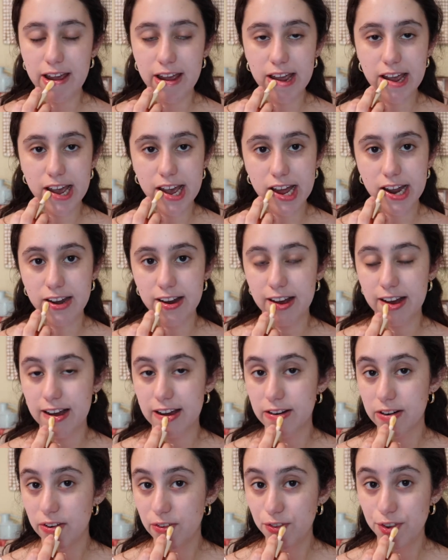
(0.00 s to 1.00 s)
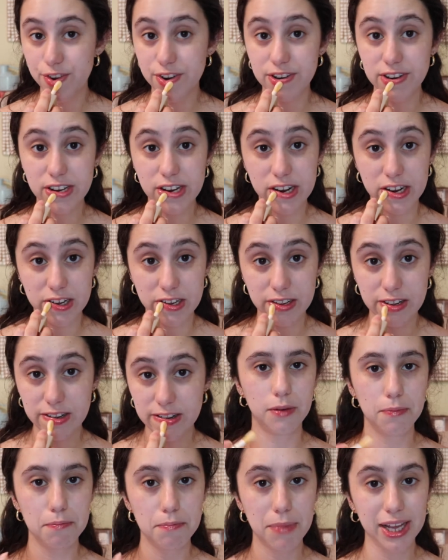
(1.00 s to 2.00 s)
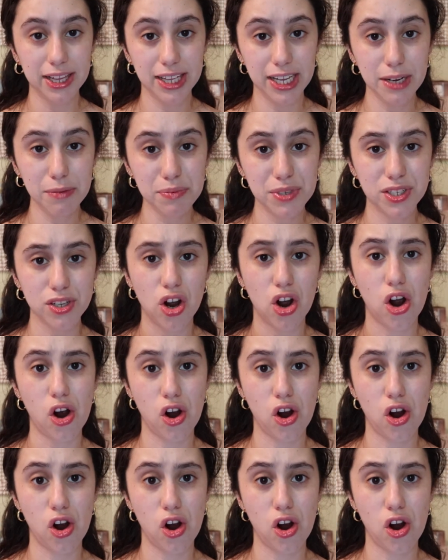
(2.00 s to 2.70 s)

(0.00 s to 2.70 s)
And I don't know if you can tell, my lips